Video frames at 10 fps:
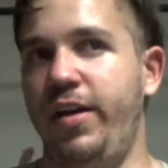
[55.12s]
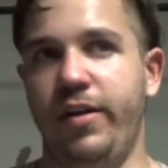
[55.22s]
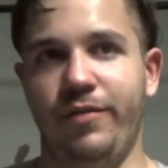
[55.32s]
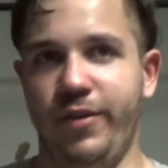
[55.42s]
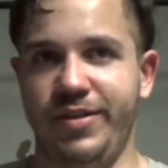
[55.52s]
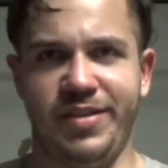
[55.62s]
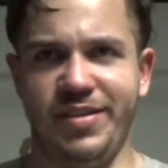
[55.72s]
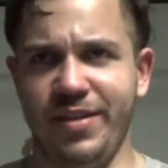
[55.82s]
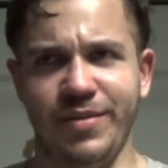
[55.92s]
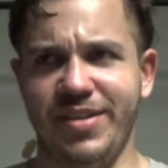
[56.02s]
You know, for
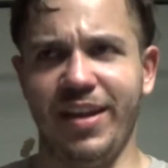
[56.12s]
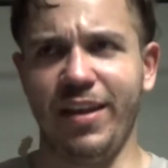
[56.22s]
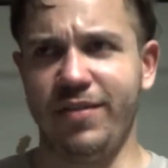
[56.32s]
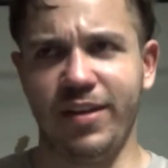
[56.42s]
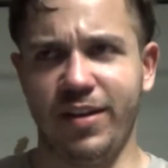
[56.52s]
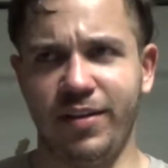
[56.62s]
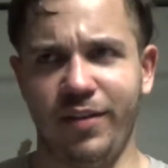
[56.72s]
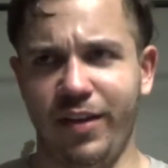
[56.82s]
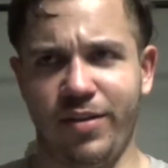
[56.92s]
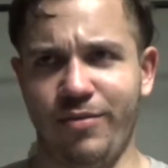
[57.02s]
instance, I was deadlifting and
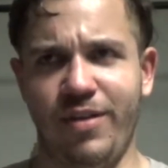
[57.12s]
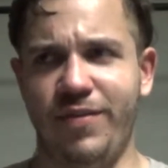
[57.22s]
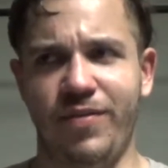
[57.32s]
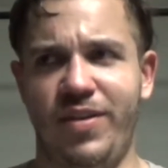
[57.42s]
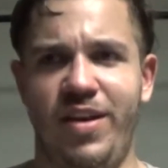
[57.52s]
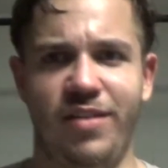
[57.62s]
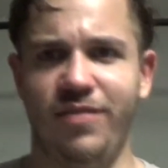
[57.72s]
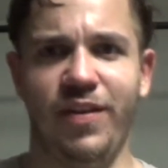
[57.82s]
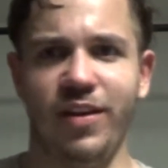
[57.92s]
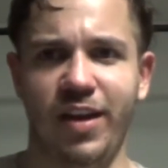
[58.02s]
like 315
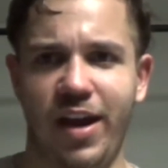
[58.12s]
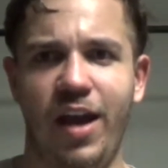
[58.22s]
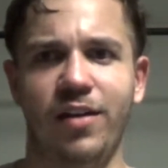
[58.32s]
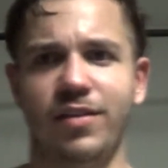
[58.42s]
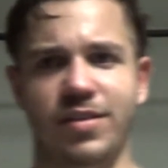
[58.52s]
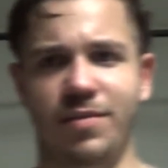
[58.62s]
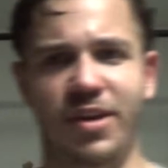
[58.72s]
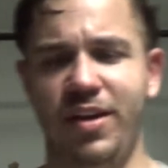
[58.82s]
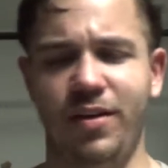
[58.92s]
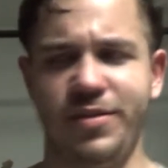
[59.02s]
felt like hell to
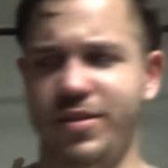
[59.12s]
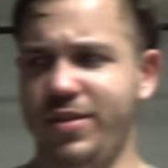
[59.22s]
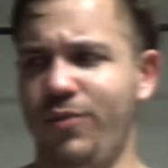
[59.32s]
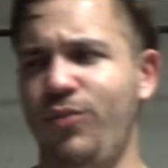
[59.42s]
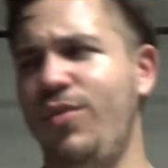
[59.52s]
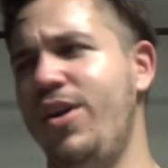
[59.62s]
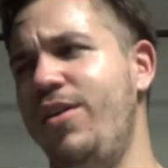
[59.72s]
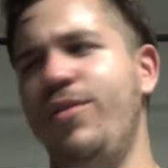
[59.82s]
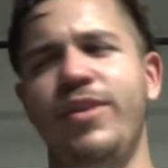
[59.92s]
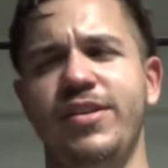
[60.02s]
me, and I was just like,
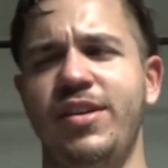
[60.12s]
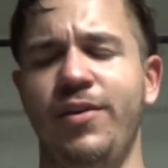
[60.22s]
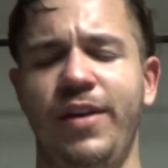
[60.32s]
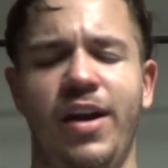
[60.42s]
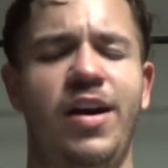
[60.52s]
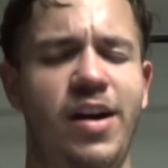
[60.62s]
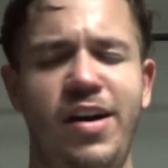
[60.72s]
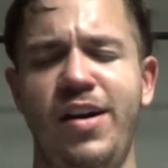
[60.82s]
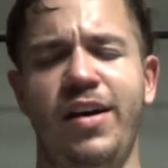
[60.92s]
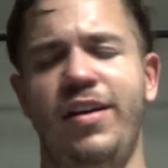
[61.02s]
whoa, what is going
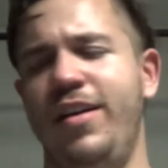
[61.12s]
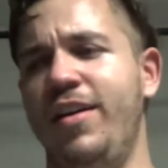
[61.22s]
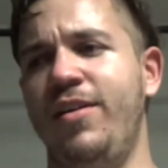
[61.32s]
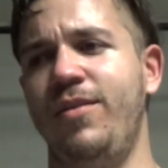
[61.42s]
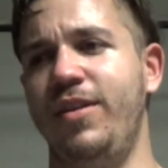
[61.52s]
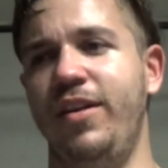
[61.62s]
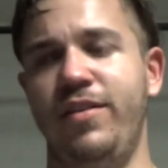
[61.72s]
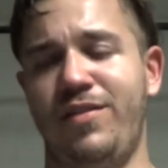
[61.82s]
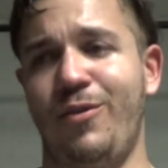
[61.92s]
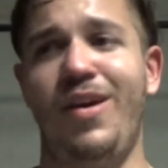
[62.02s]
on, you know? And
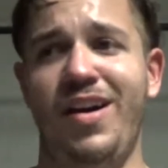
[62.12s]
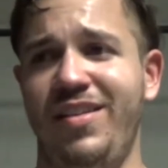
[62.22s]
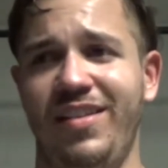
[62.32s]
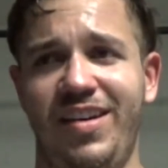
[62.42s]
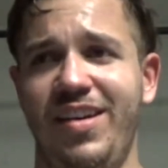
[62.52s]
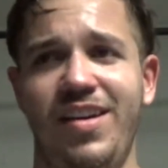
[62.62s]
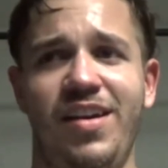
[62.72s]
squats, like,